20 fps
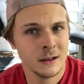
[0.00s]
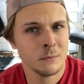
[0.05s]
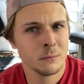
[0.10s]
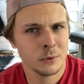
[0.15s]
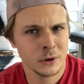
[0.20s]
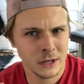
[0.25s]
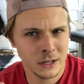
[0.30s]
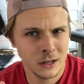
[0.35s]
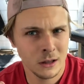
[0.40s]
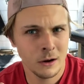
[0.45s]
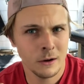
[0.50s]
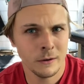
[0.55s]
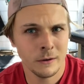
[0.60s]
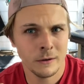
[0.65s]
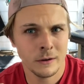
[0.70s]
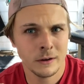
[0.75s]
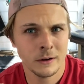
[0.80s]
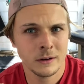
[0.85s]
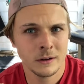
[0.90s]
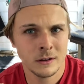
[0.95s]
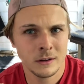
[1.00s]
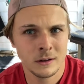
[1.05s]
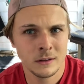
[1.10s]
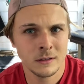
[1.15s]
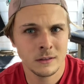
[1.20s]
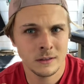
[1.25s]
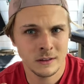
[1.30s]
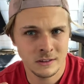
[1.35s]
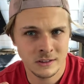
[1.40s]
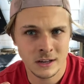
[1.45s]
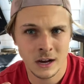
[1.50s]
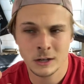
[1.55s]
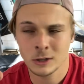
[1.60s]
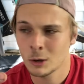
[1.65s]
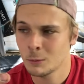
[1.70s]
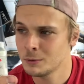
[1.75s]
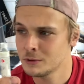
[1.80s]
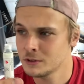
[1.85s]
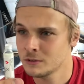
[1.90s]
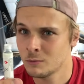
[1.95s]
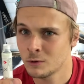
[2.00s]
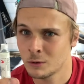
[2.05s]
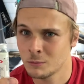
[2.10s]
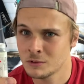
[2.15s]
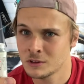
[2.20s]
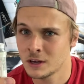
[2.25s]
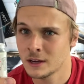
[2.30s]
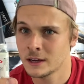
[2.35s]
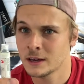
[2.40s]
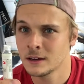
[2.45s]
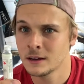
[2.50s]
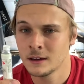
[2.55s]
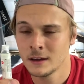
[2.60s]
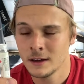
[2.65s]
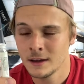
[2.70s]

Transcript: pretty low, the exact opposite of what I'm saying.